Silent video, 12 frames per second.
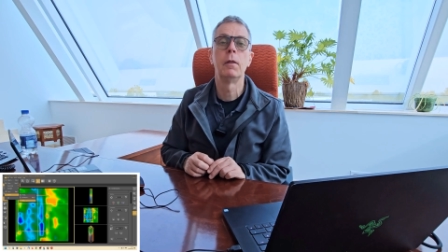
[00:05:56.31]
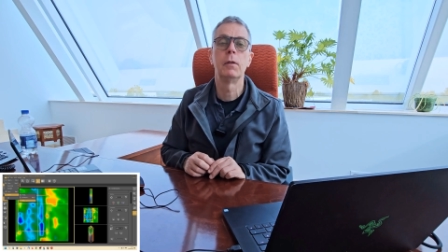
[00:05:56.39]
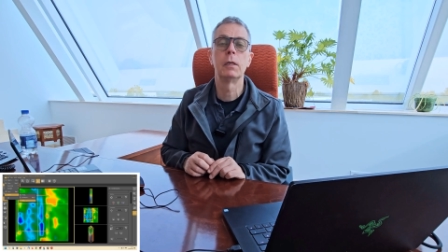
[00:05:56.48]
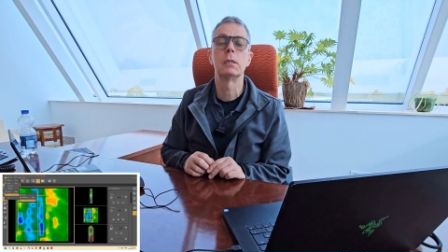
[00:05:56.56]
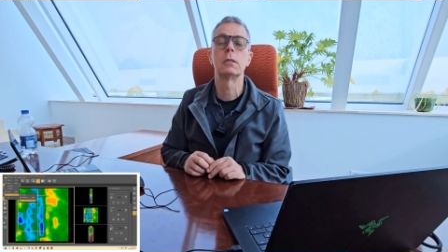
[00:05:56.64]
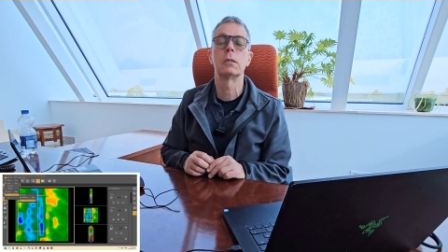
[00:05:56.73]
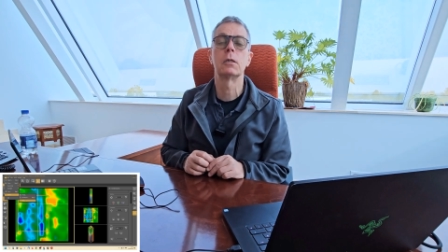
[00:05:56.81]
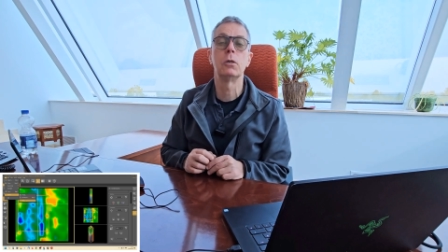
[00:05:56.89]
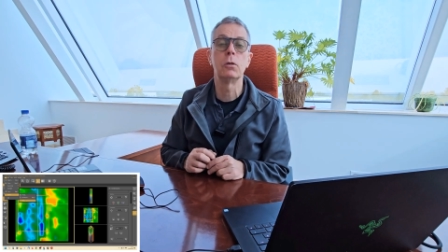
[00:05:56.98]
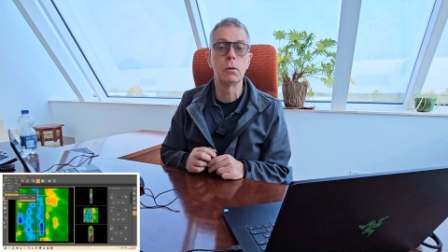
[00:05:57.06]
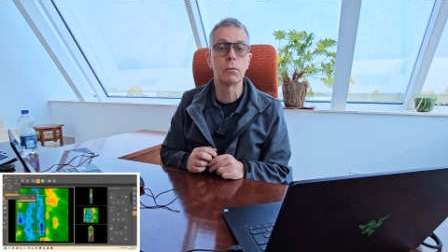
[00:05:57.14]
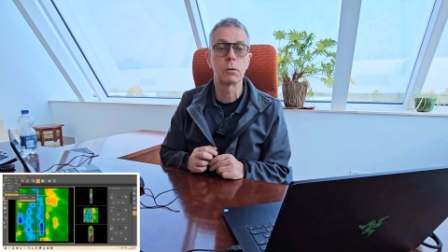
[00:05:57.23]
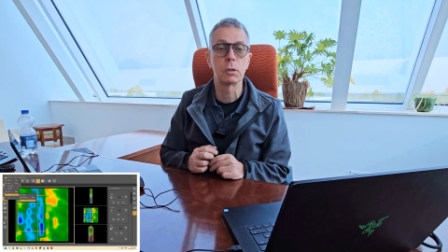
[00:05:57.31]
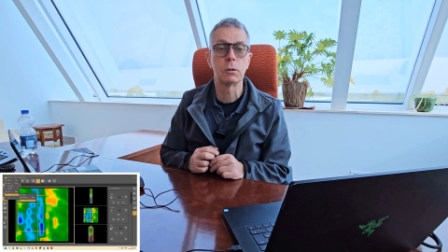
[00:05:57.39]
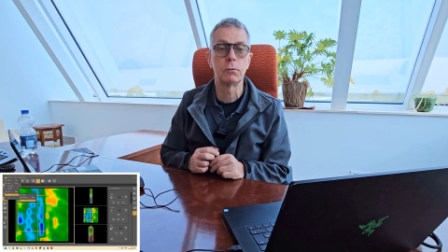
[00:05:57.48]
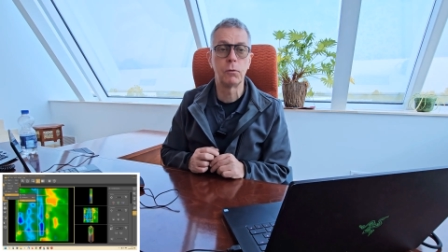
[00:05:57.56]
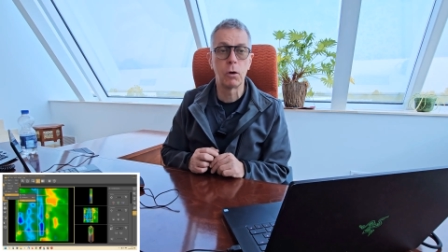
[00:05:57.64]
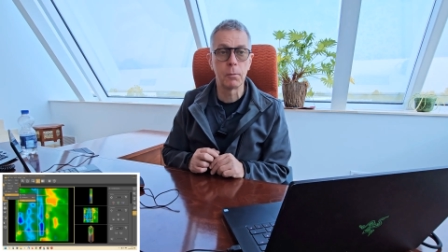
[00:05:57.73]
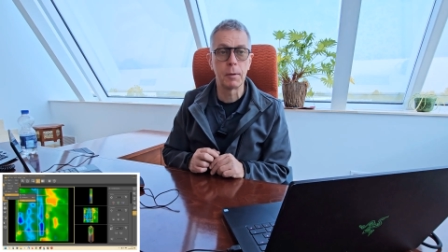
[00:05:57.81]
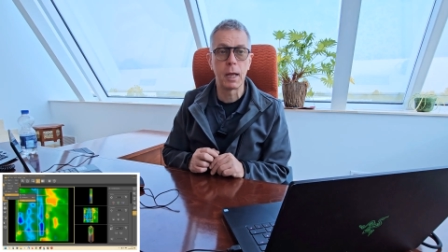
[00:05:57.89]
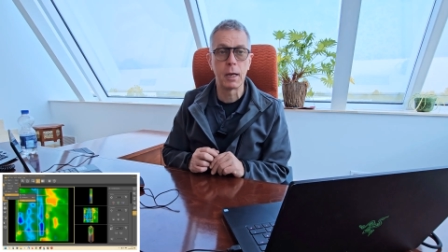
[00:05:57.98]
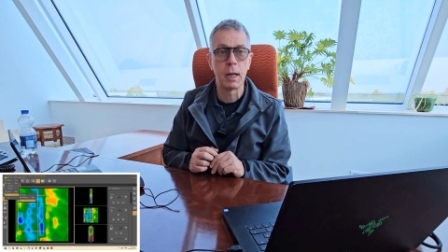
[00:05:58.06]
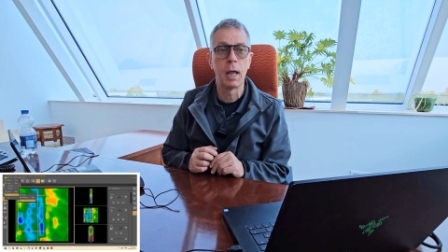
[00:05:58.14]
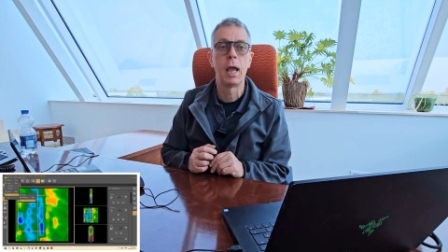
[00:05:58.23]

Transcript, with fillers: This is a universal format.